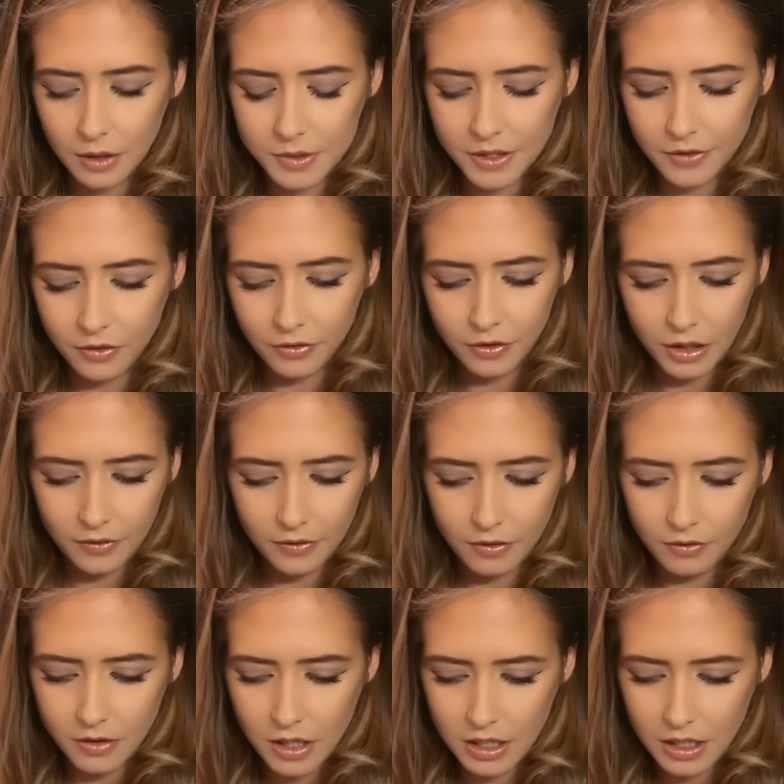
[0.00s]
I was ever
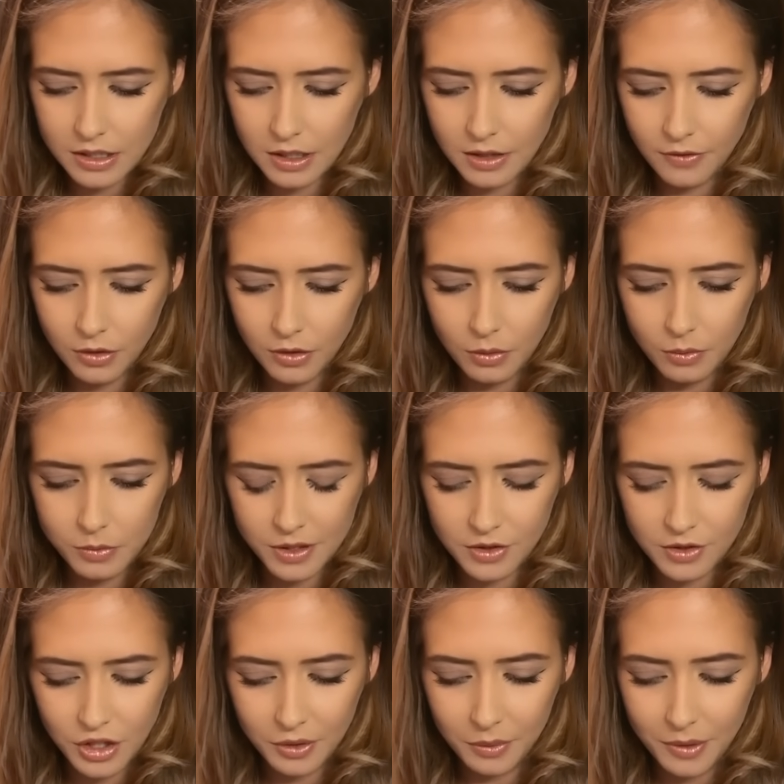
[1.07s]
forgiven for that, even though it was a
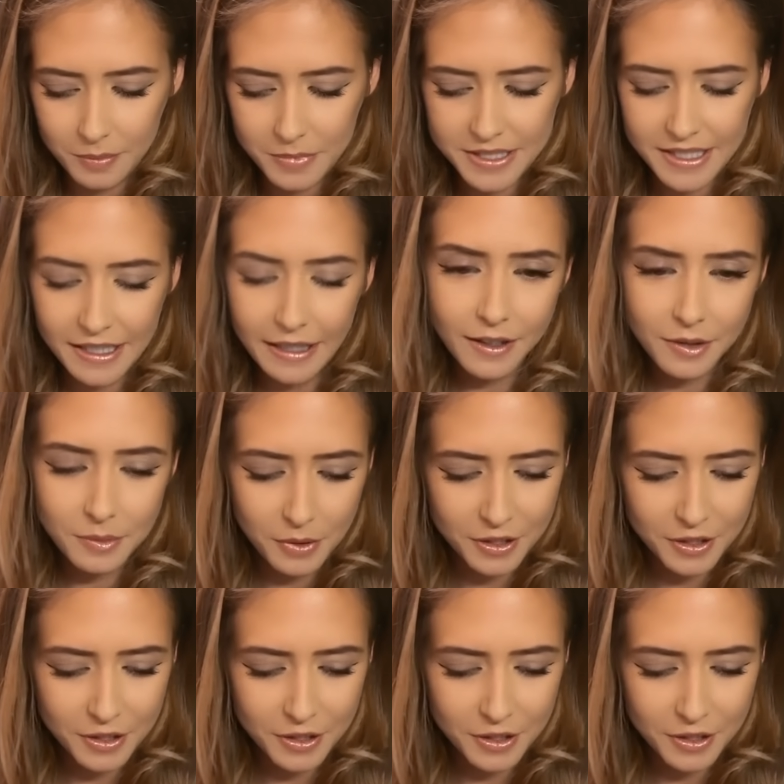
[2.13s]
genuine mistake.